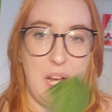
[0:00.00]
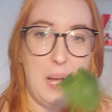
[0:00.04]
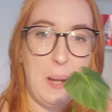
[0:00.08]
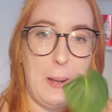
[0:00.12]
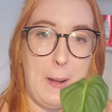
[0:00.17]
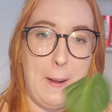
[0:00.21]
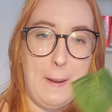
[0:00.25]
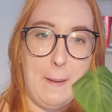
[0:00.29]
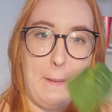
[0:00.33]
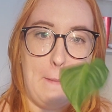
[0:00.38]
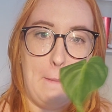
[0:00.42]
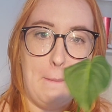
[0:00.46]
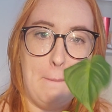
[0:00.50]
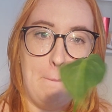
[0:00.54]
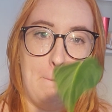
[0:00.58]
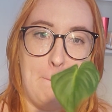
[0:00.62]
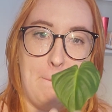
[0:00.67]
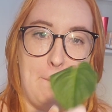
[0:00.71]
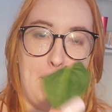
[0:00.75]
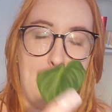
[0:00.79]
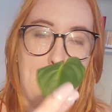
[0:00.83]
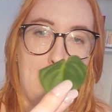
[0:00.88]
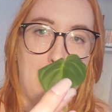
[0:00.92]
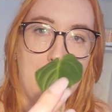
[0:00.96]

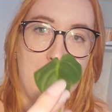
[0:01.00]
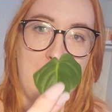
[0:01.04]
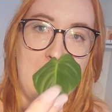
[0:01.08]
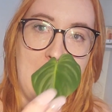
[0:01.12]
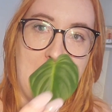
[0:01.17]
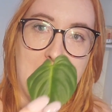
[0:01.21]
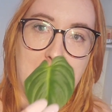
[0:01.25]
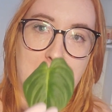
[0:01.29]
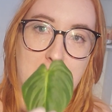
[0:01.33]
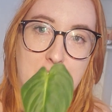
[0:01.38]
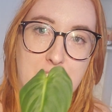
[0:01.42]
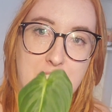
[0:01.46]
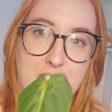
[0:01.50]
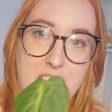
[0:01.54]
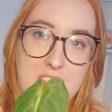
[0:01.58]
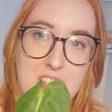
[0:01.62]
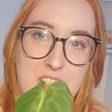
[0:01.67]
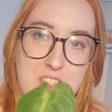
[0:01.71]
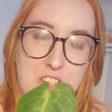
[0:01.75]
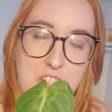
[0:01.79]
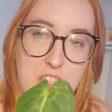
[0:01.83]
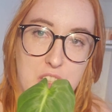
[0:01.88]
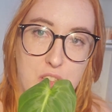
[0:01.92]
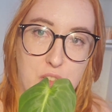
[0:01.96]
But yeah,
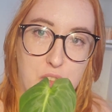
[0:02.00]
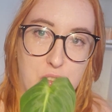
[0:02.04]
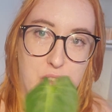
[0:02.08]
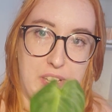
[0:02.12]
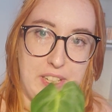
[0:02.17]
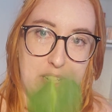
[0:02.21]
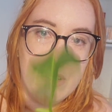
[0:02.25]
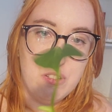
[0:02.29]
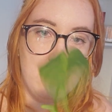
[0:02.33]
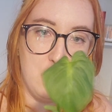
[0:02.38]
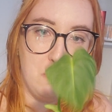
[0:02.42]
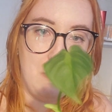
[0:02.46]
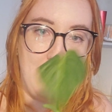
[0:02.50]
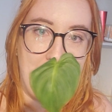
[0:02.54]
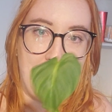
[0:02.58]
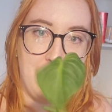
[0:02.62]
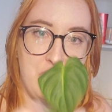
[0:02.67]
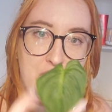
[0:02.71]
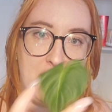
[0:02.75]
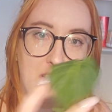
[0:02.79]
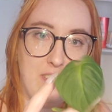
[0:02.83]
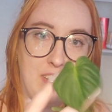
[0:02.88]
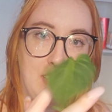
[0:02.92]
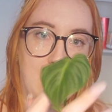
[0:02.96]
Philodendron Gloriosum. I
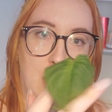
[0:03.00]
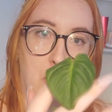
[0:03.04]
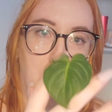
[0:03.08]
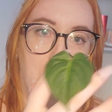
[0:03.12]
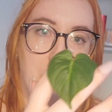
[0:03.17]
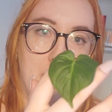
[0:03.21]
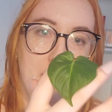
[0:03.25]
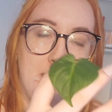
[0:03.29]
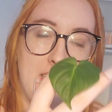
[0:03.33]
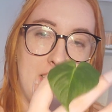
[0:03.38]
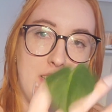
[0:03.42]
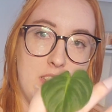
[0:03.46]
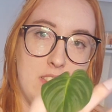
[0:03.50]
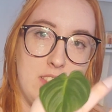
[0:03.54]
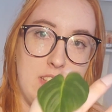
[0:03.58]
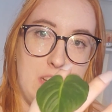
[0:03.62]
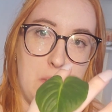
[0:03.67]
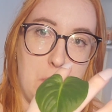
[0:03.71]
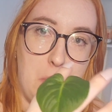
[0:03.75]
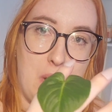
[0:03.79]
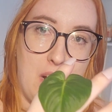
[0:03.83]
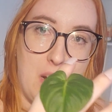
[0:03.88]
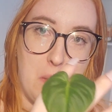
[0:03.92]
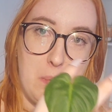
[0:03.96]
actually have a couple of these
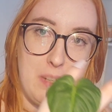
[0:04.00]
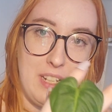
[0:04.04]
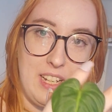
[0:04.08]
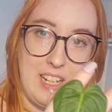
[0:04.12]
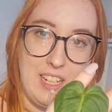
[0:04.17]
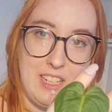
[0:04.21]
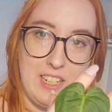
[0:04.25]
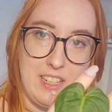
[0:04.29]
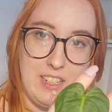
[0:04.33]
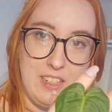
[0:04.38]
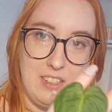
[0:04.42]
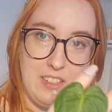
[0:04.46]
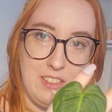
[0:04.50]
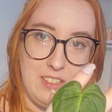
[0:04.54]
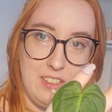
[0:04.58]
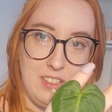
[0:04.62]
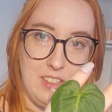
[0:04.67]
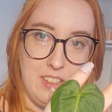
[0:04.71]
that propagated.